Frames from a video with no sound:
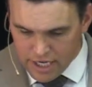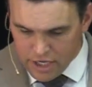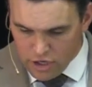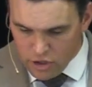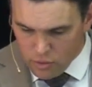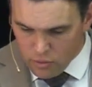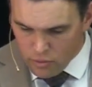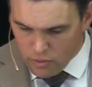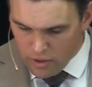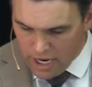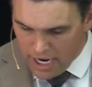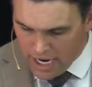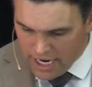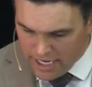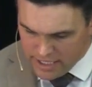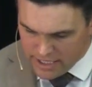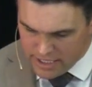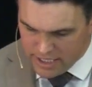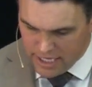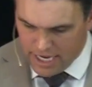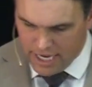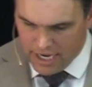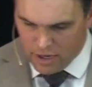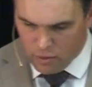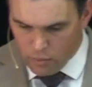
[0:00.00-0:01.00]
you or I
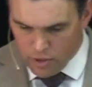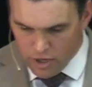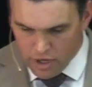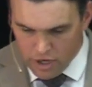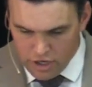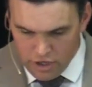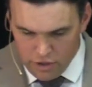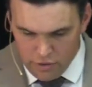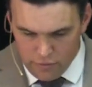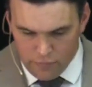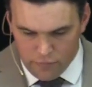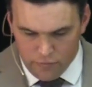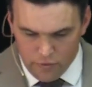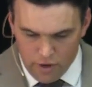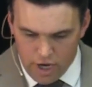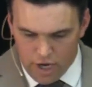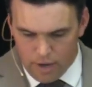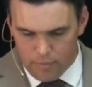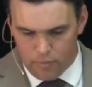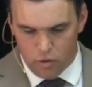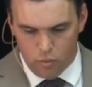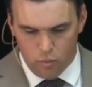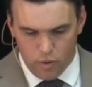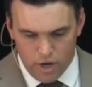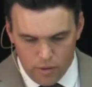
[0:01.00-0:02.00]
saying, Where are you from?
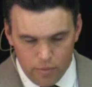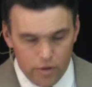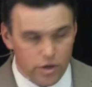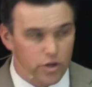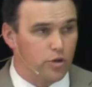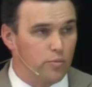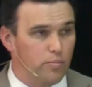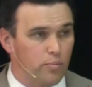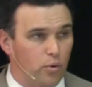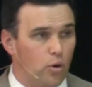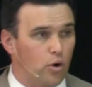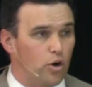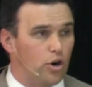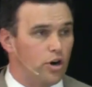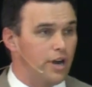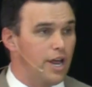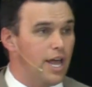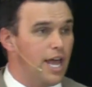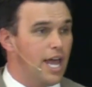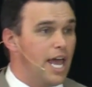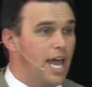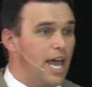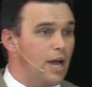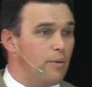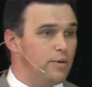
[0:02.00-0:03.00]
or Where were you born?
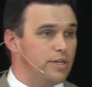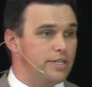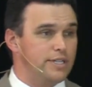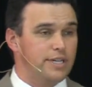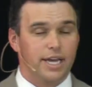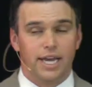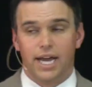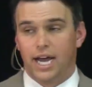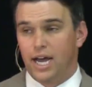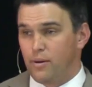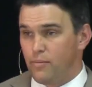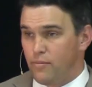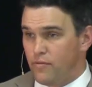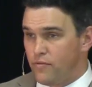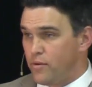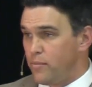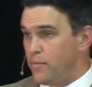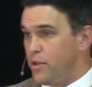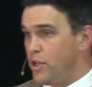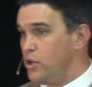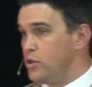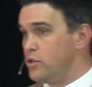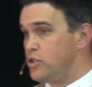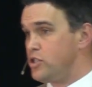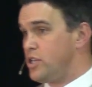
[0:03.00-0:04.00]
And we say, I'm from
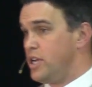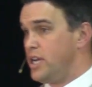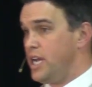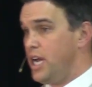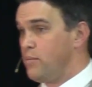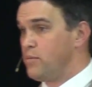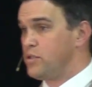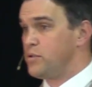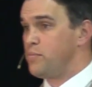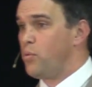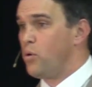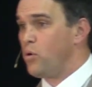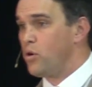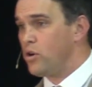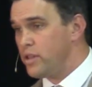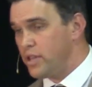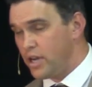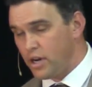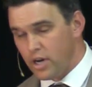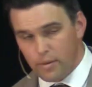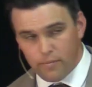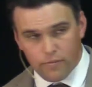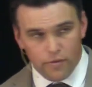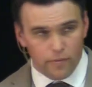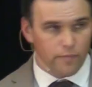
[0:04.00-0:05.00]
Houston. I was born there.
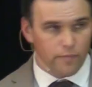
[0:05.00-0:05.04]
I'm from